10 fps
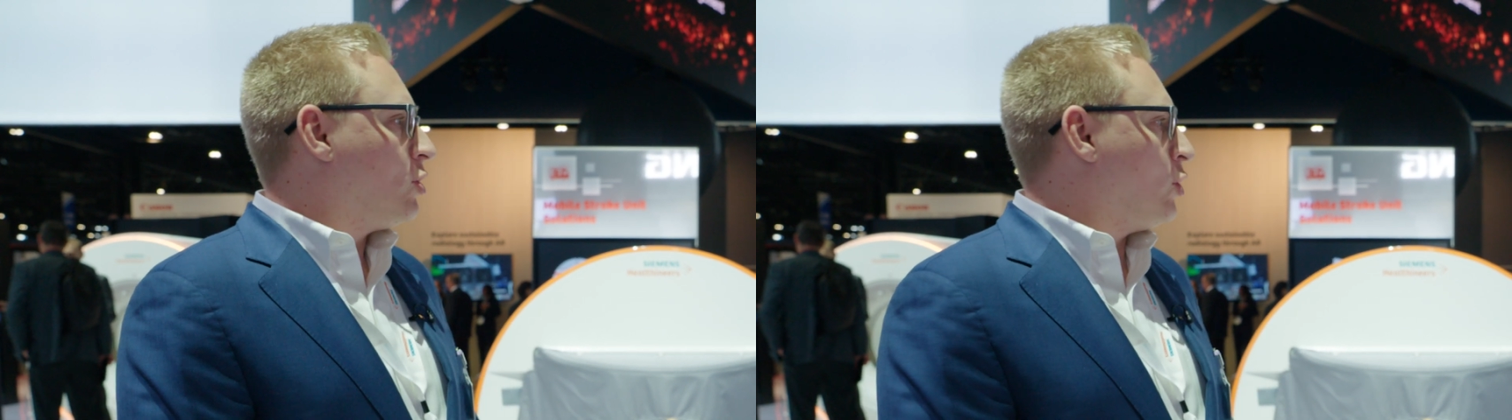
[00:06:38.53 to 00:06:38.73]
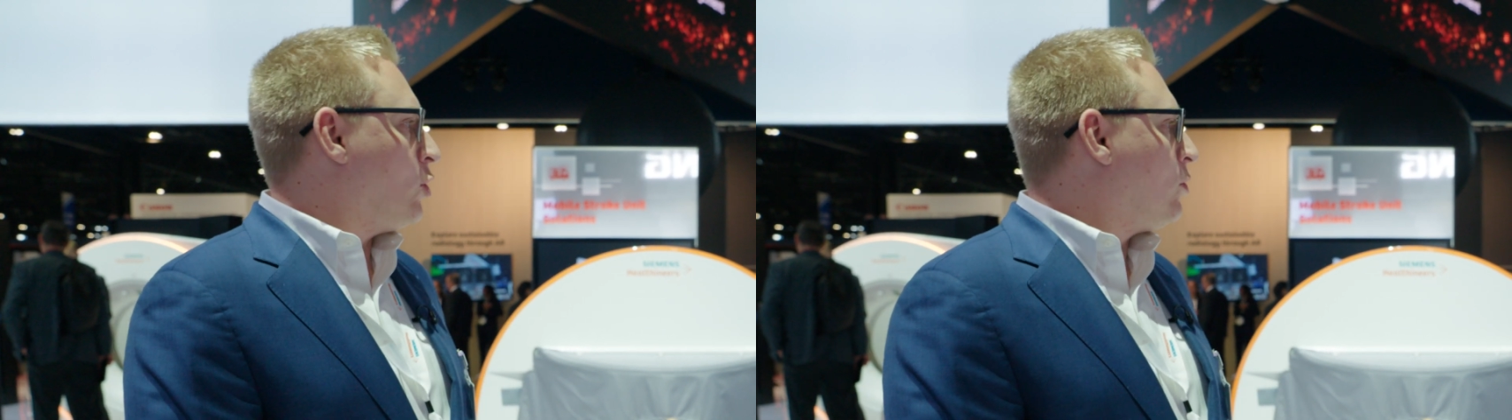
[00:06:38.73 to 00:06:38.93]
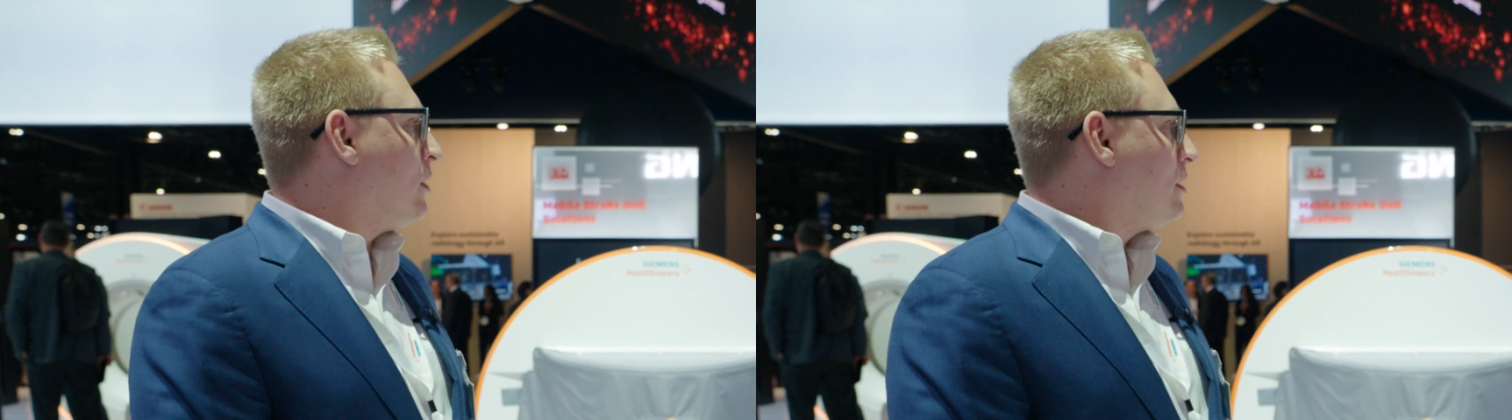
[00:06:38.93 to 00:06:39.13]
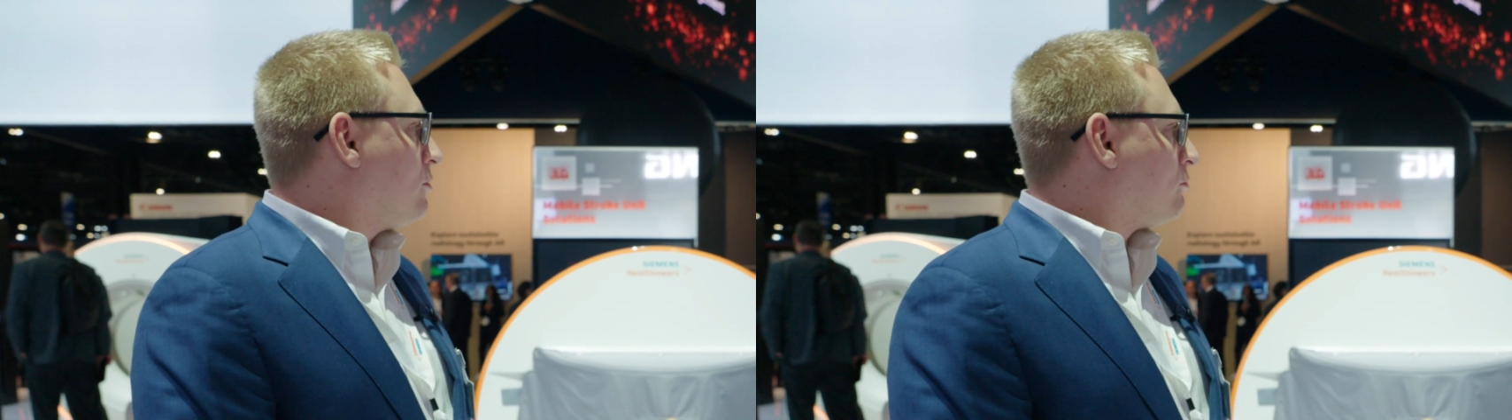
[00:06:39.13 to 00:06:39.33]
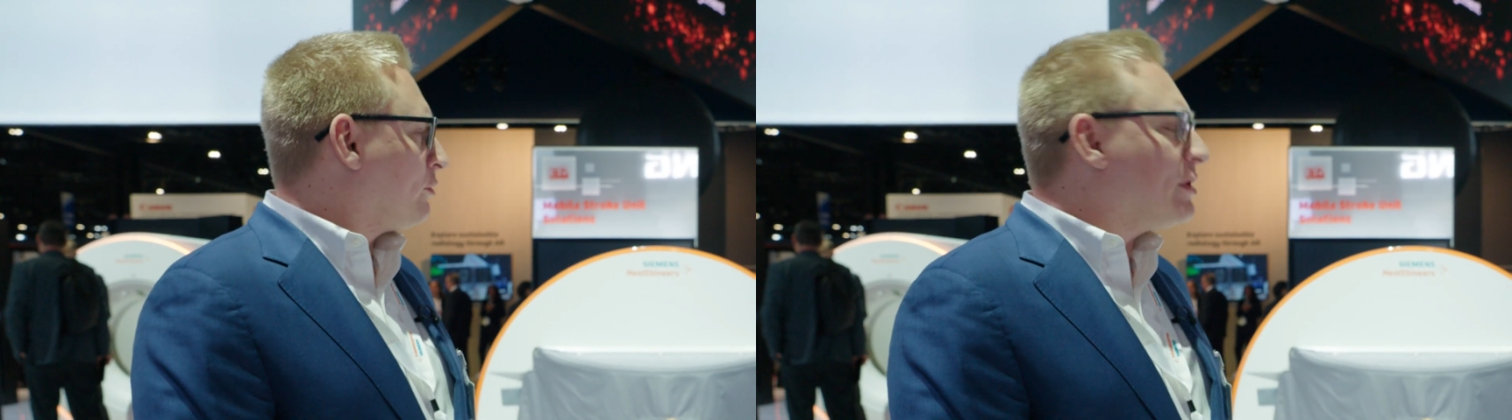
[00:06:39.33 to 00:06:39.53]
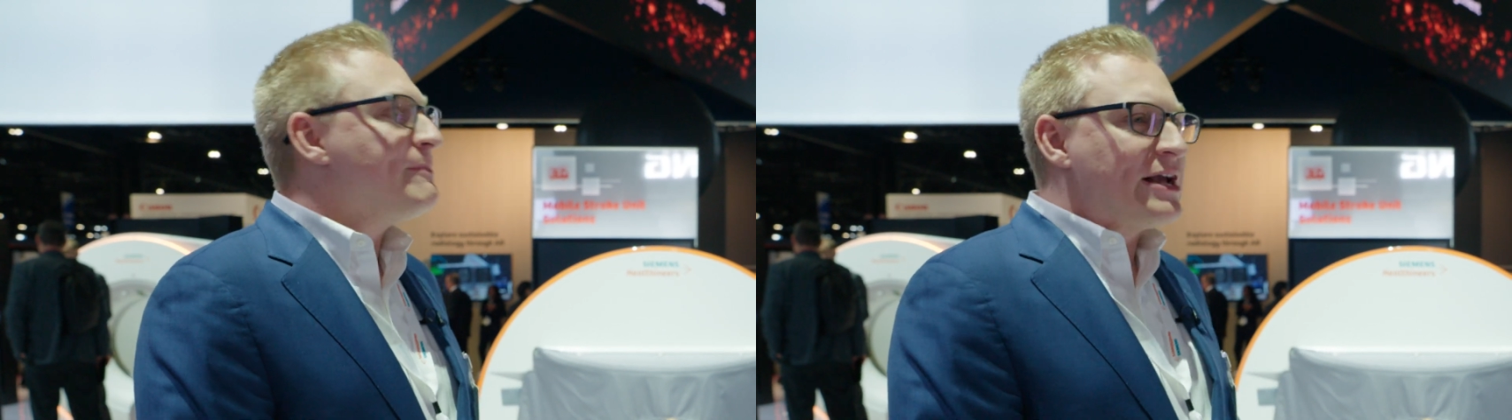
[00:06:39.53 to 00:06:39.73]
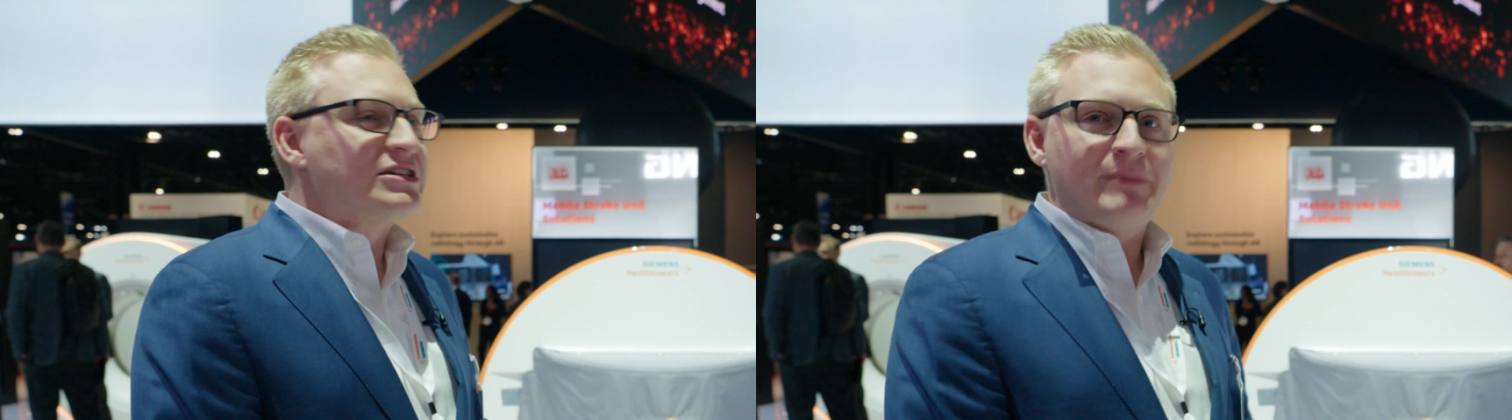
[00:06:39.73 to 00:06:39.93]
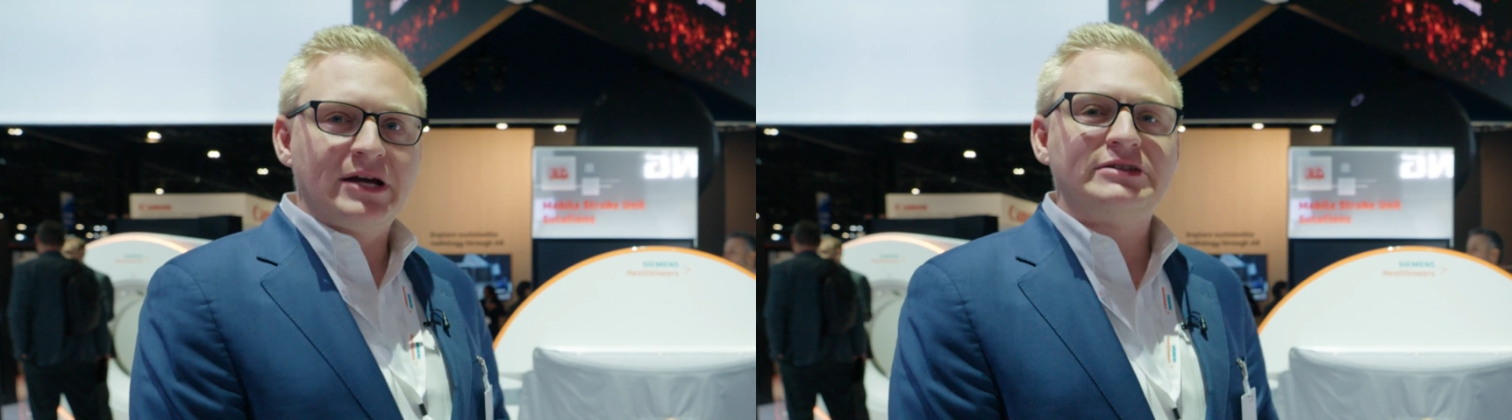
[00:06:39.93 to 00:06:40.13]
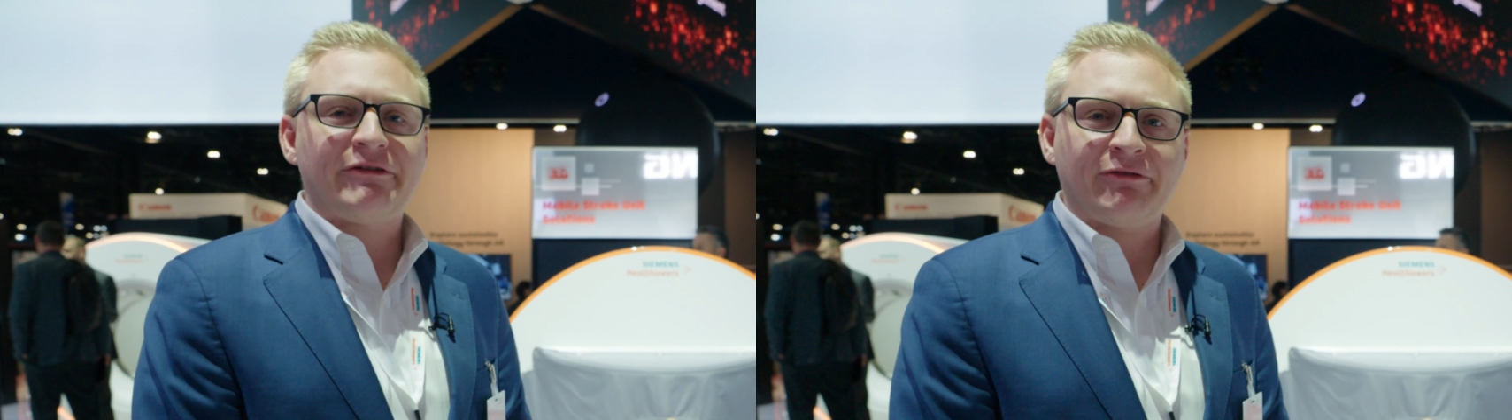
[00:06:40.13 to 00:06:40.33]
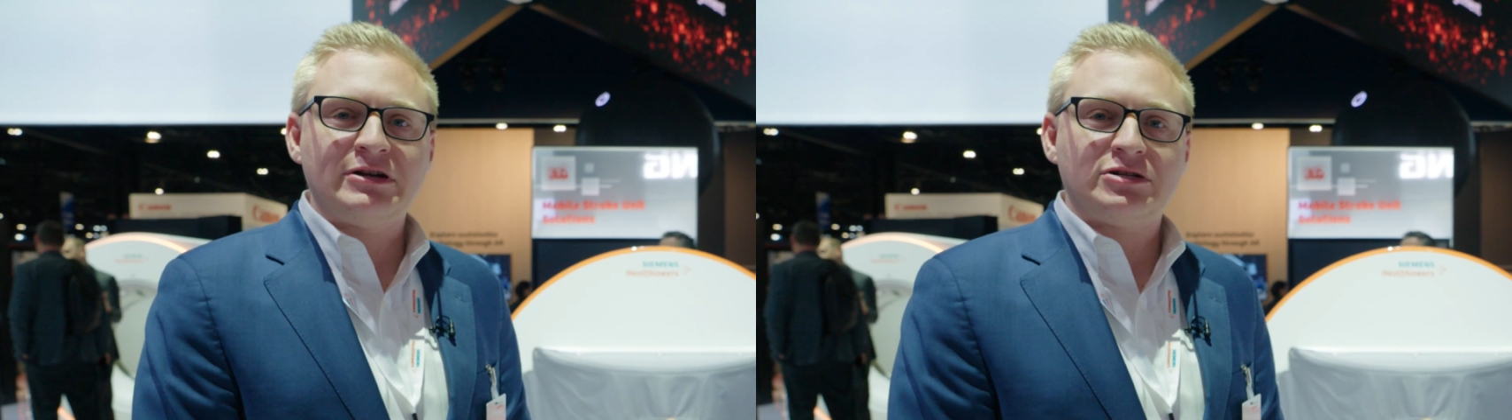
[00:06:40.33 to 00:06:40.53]
who really makes a big
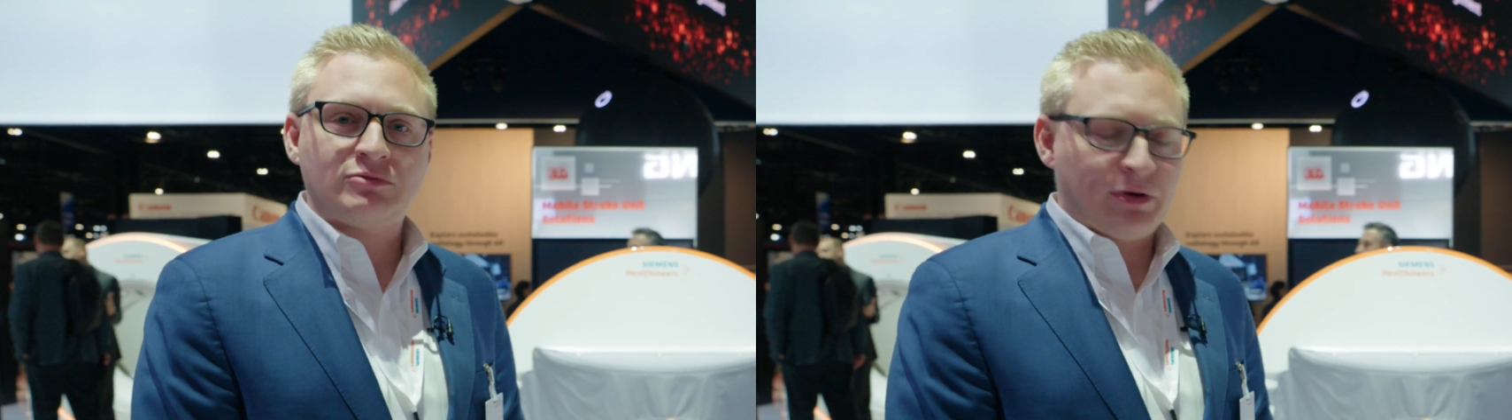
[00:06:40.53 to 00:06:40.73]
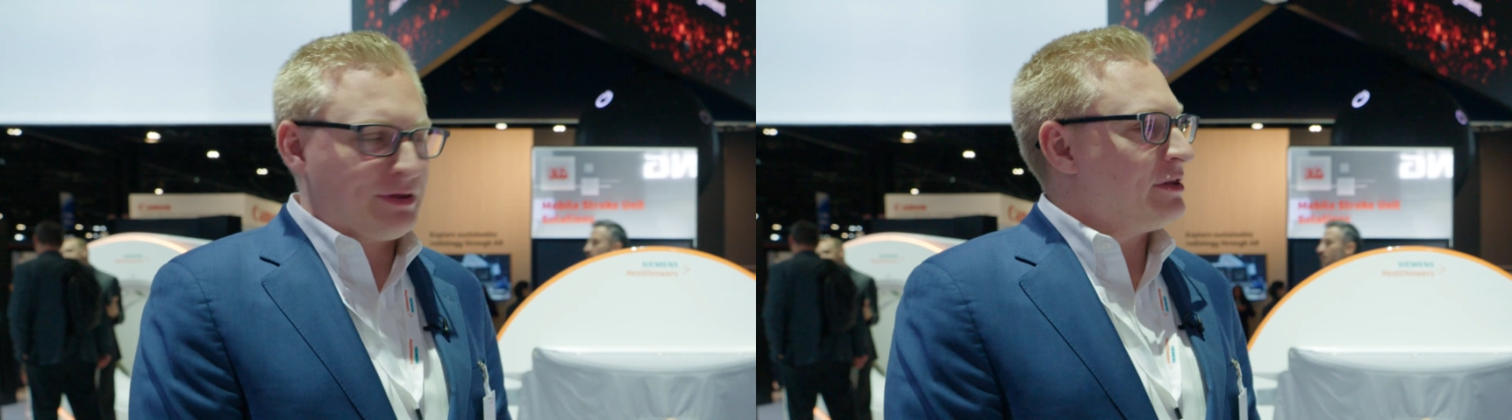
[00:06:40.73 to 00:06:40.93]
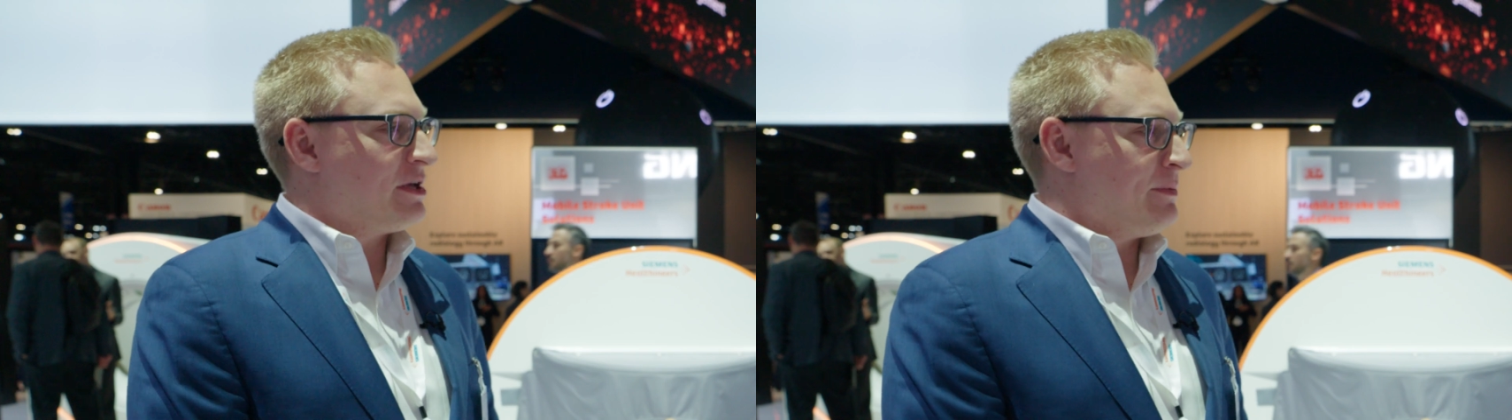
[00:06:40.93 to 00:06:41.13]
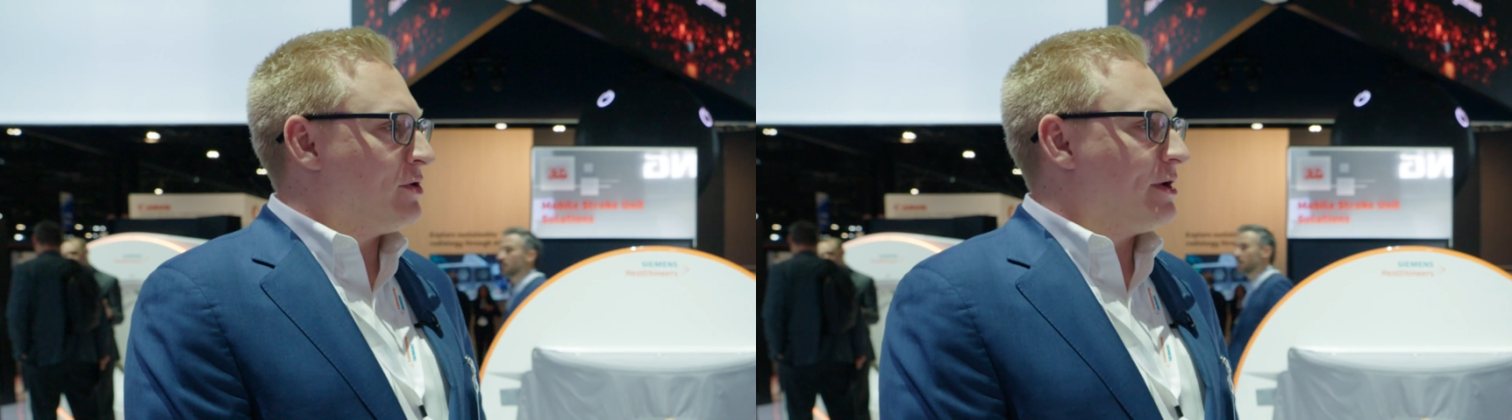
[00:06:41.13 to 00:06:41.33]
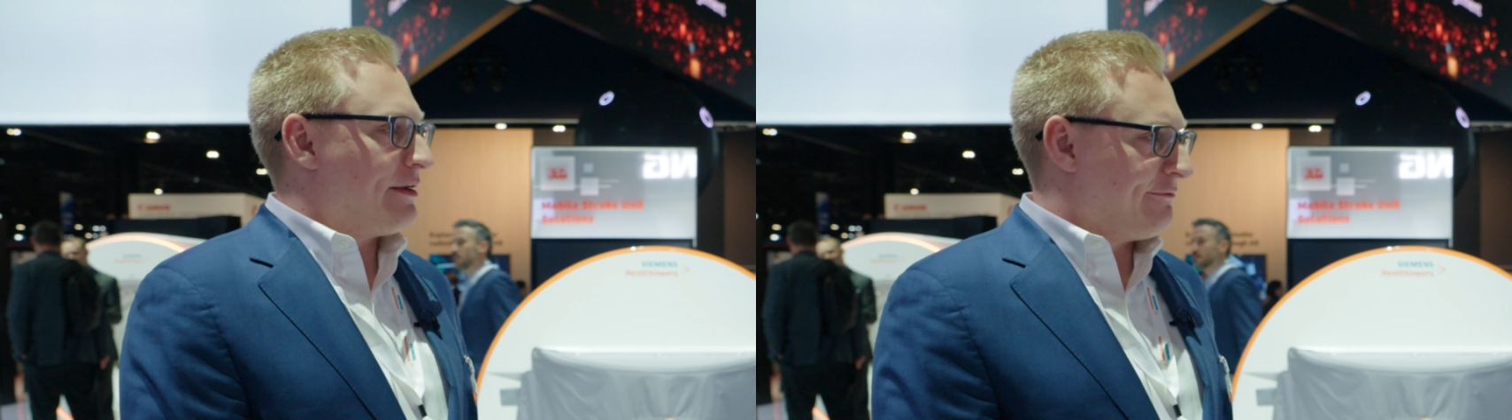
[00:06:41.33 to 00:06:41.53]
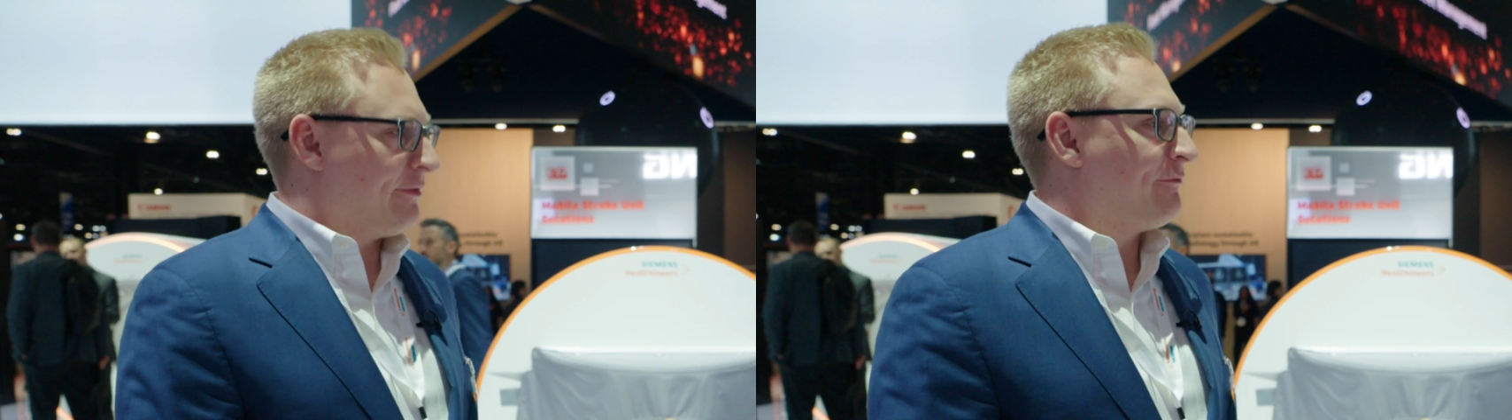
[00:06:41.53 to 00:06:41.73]
difference within the community and for,